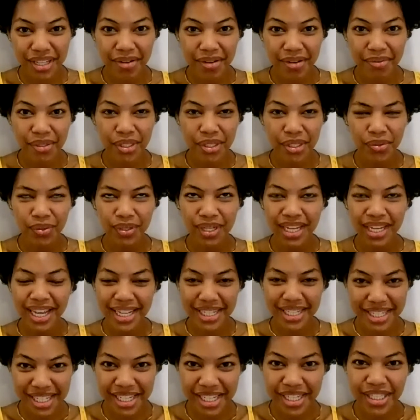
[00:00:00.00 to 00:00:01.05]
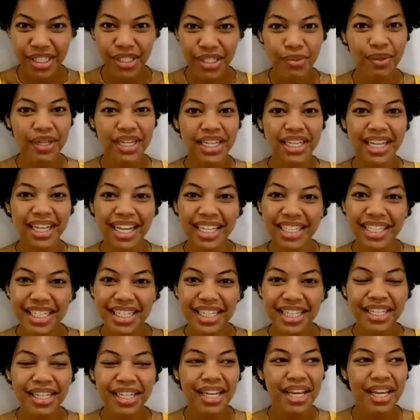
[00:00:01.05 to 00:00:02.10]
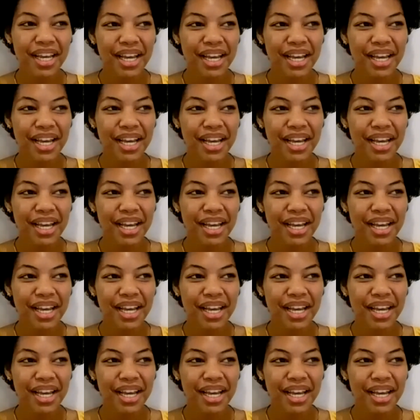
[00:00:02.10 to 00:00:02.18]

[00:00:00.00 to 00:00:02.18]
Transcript: that was twenty eighteen to twenty nineteen,